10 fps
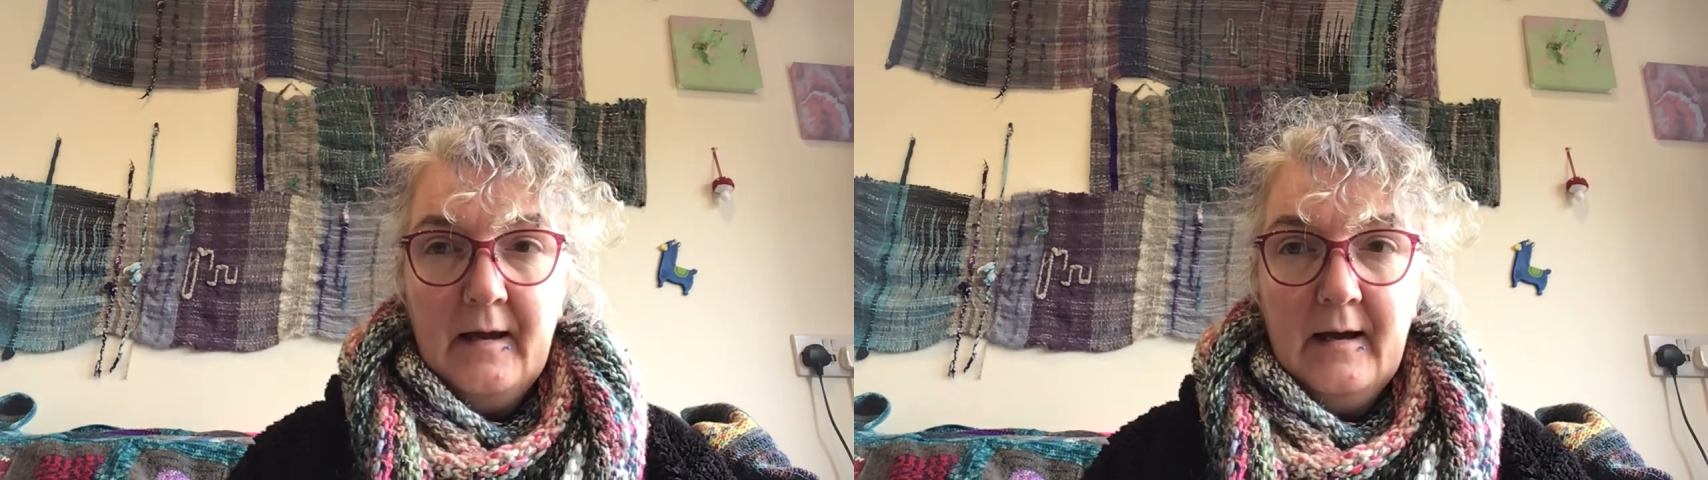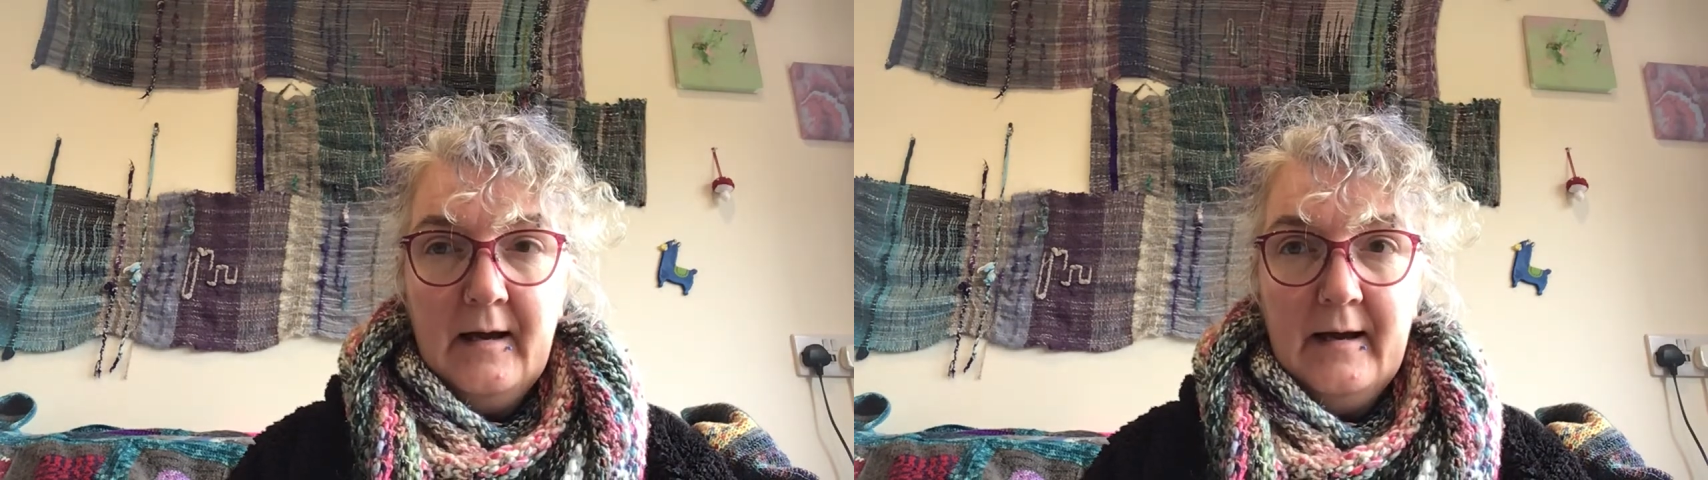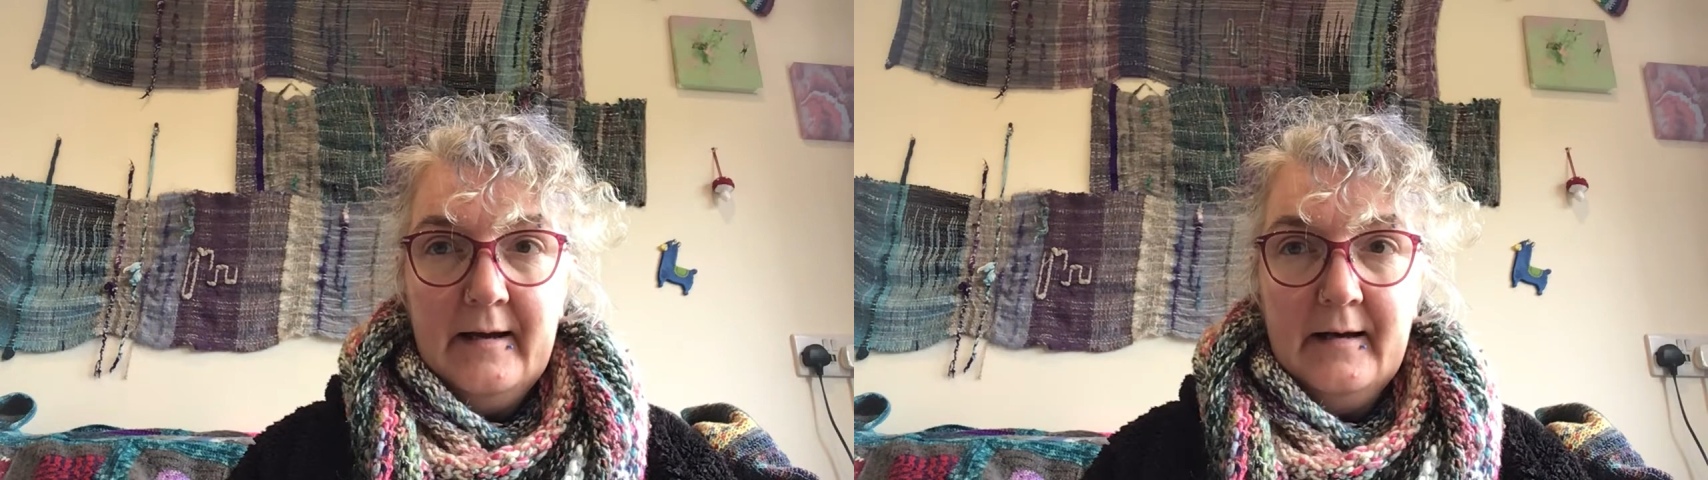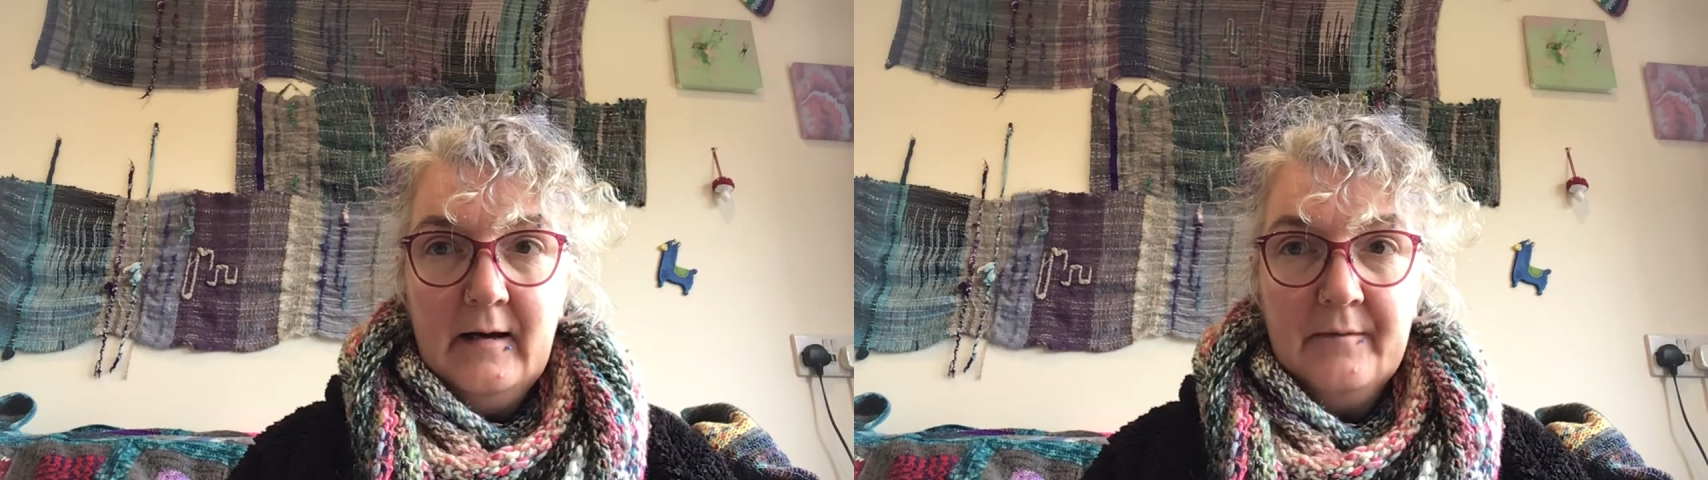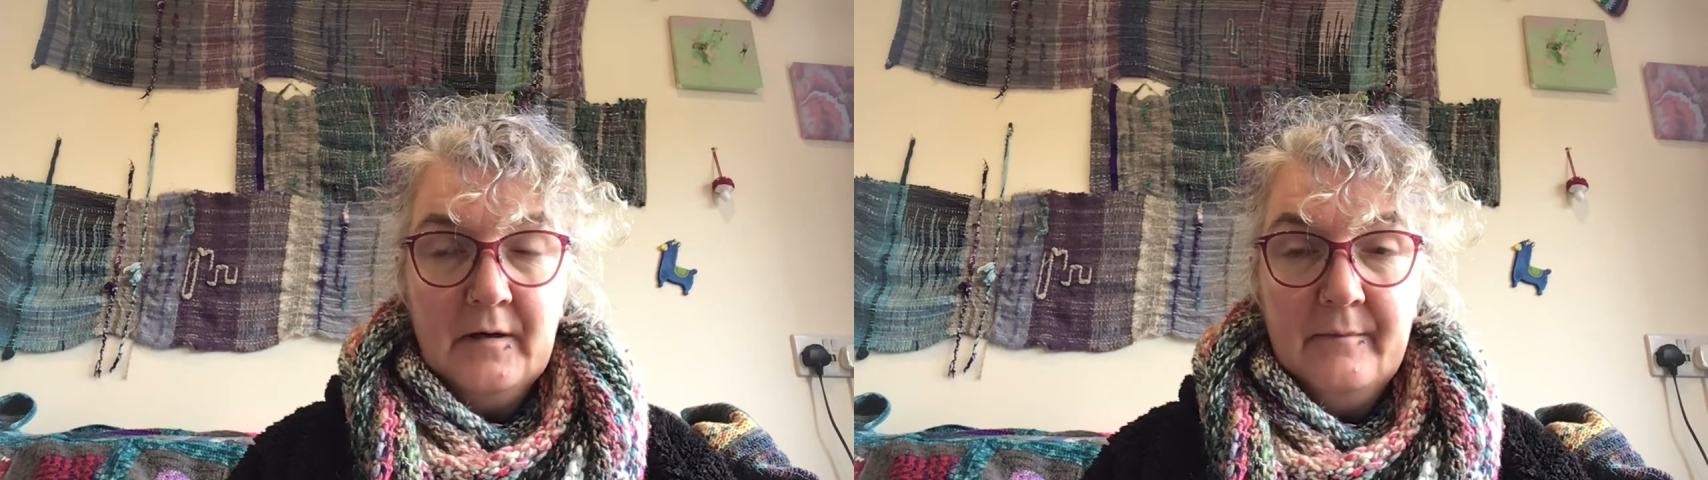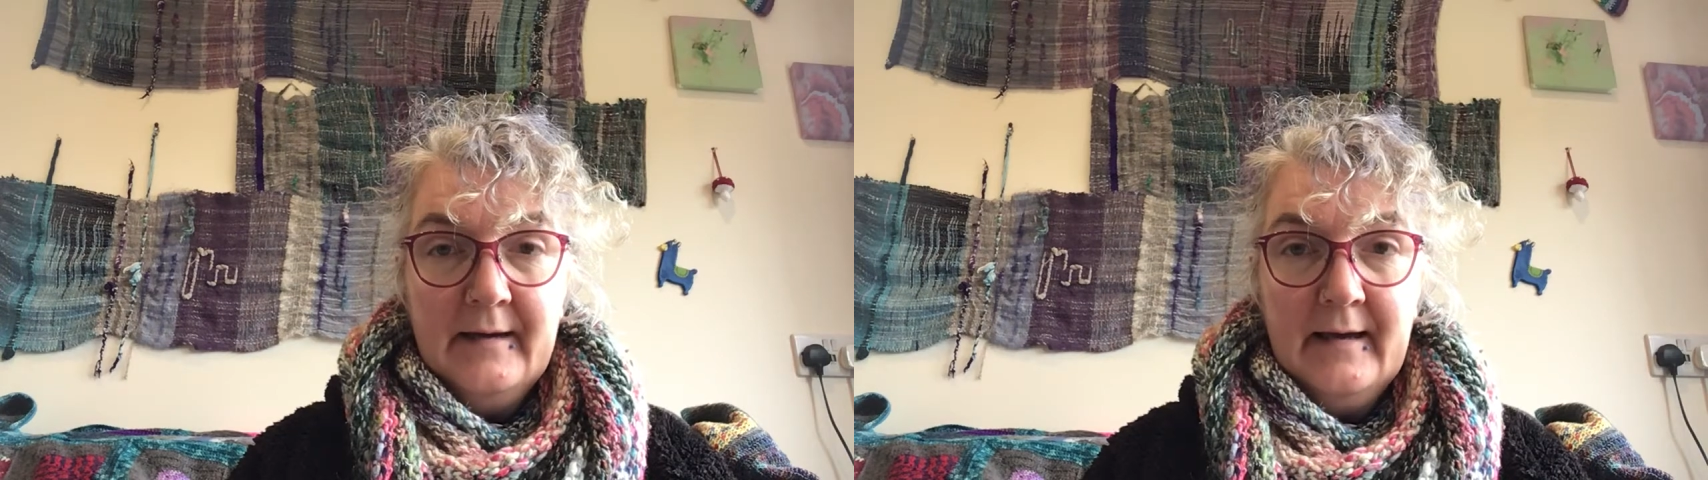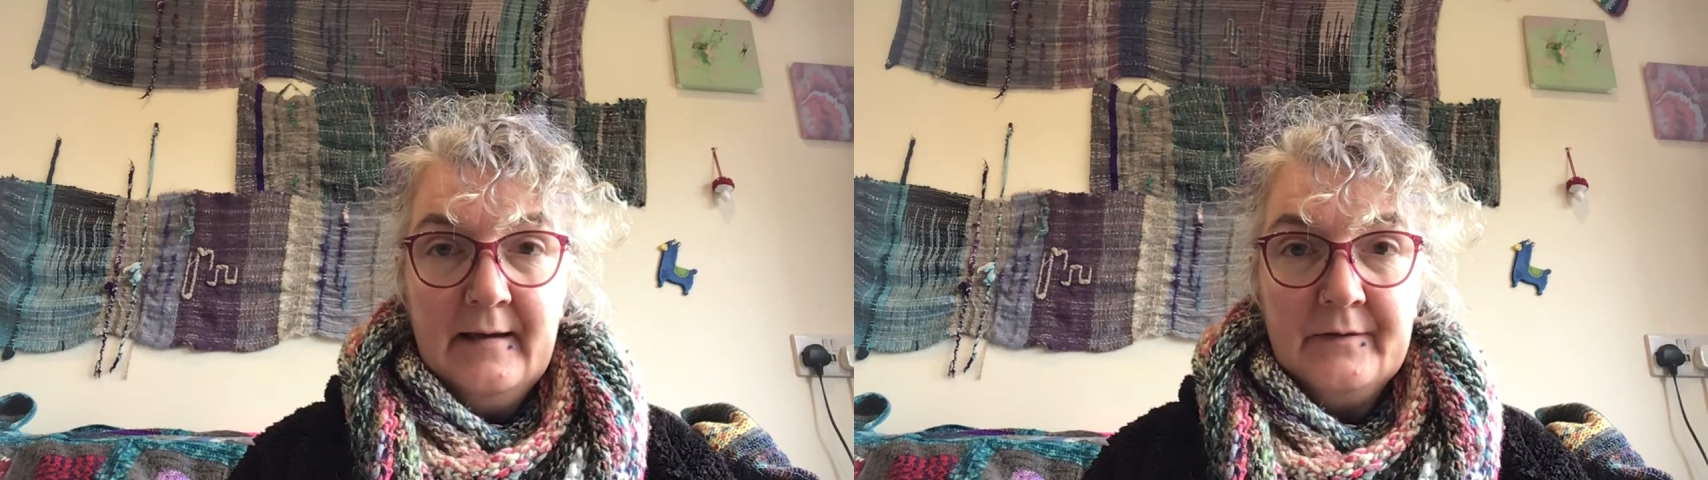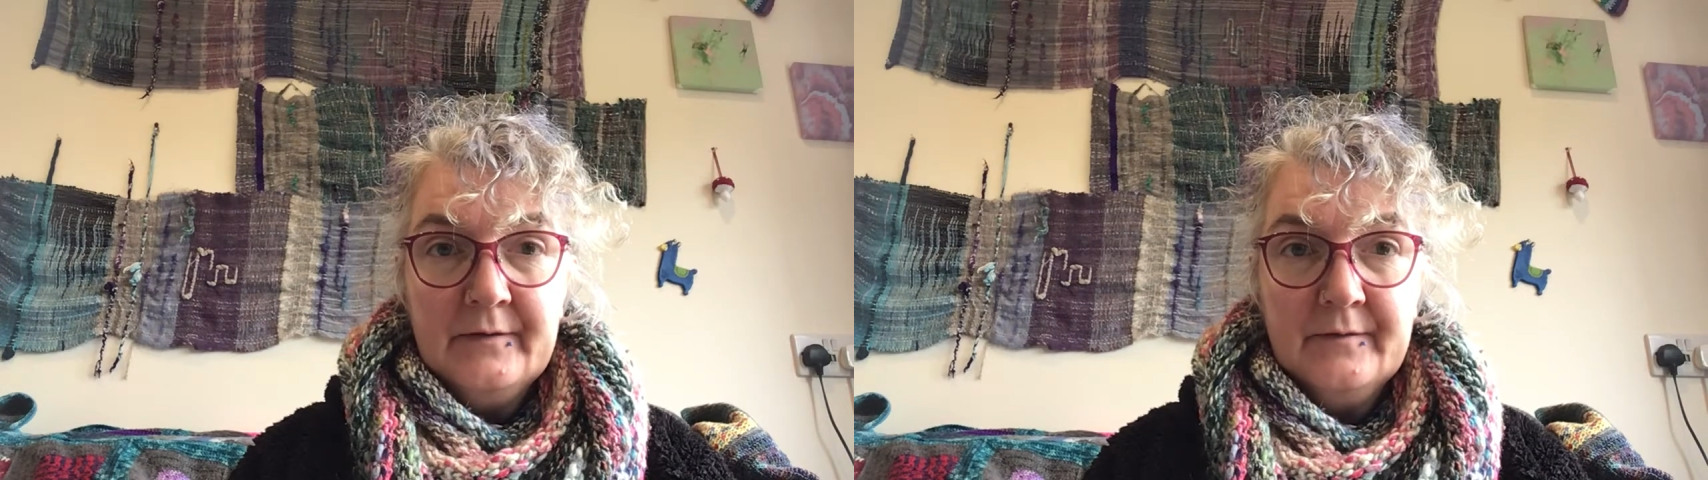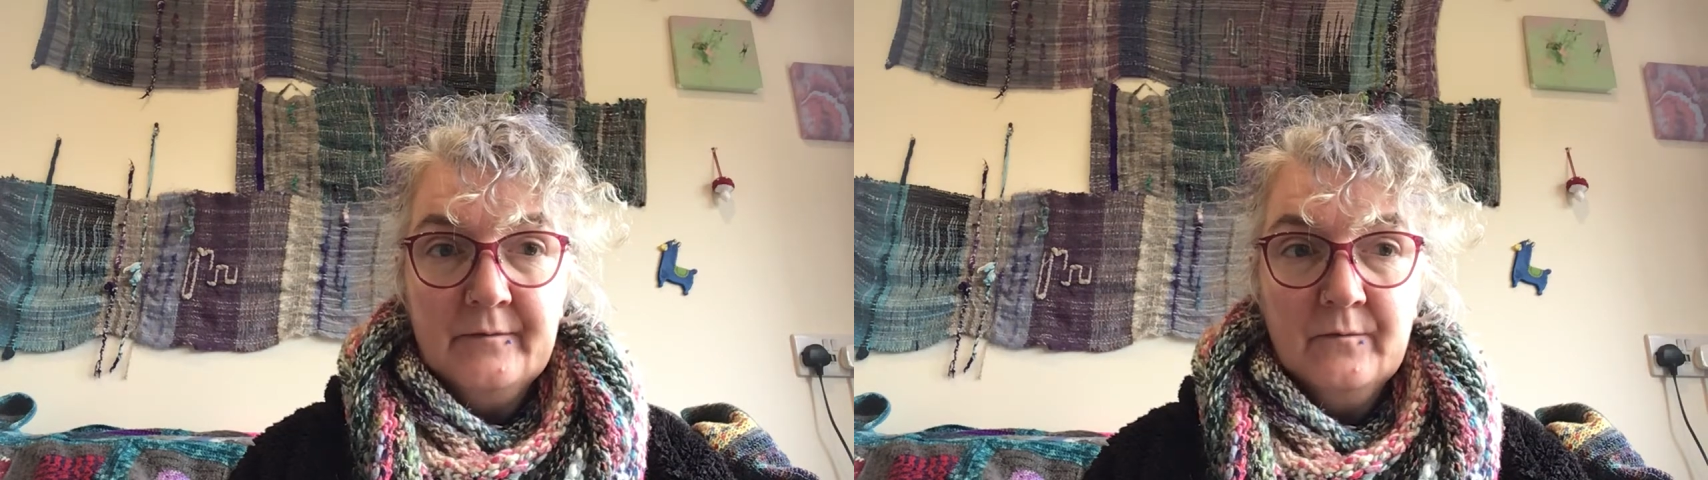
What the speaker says: And I'm going to make hats.